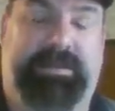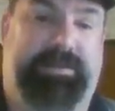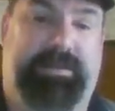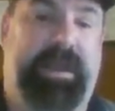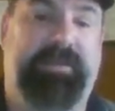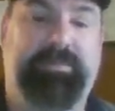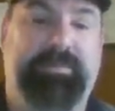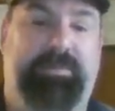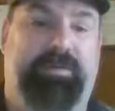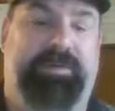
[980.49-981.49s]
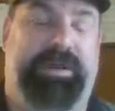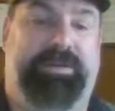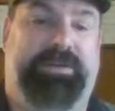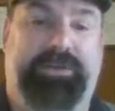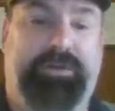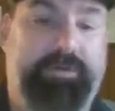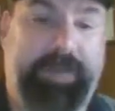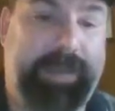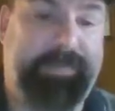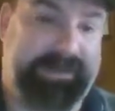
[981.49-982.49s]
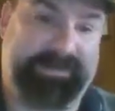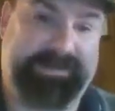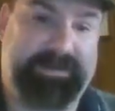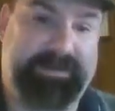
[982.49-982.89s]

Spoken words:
You have to be more violent. You're a rapist.